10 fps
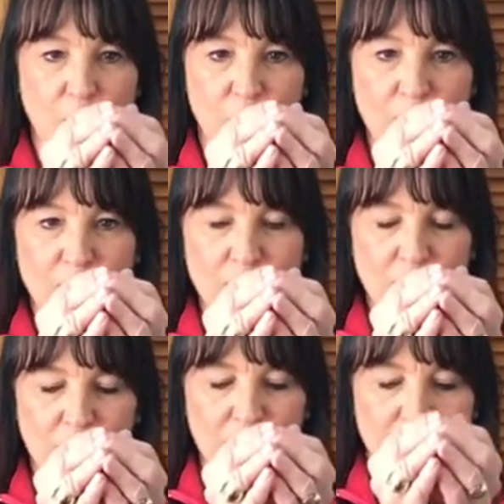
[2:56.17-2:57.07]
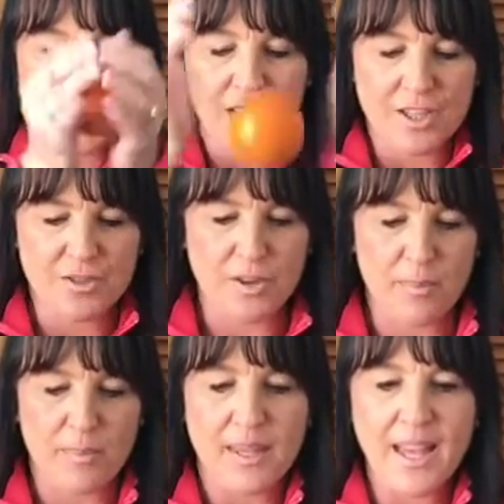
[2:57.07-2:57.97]
watch your ball,
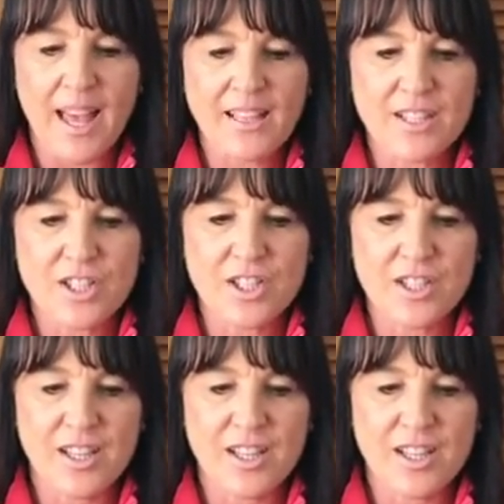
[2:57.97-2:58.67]
drop, catch.